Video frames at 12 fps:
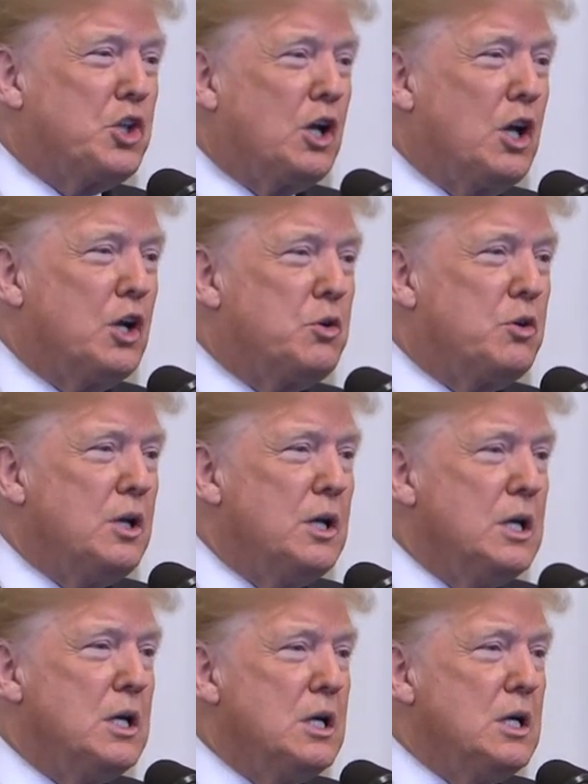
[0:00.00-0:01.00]
the
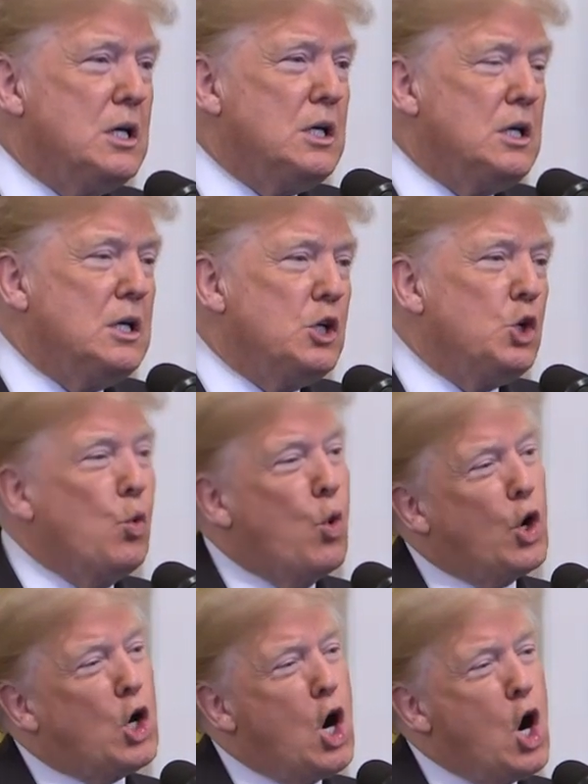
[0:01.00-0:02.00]
country to
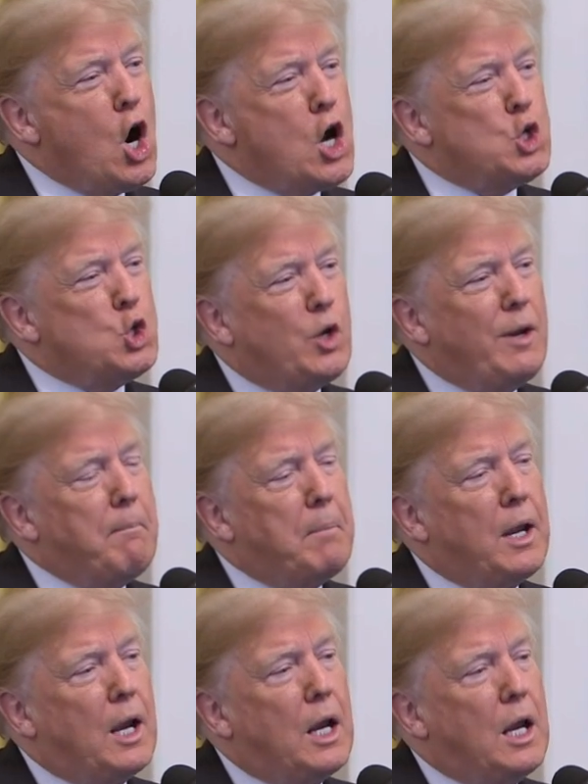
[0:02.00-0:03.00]
work hard, dream
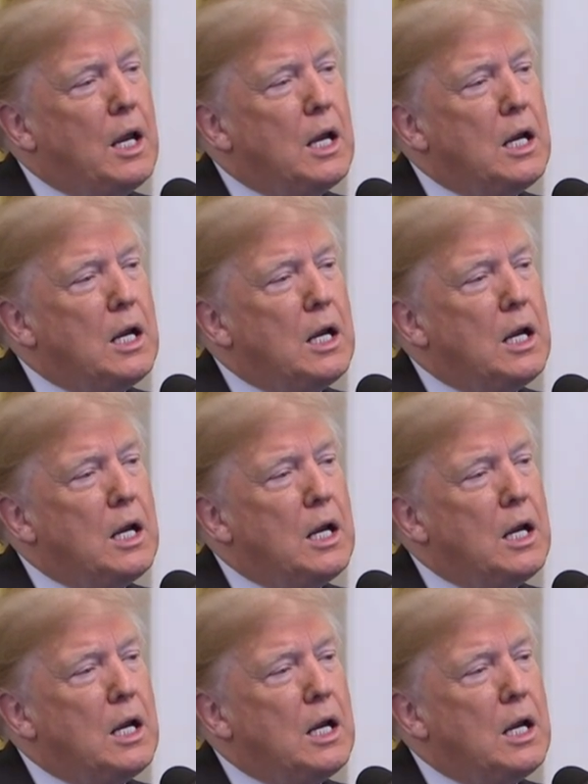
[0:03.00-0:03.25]
big,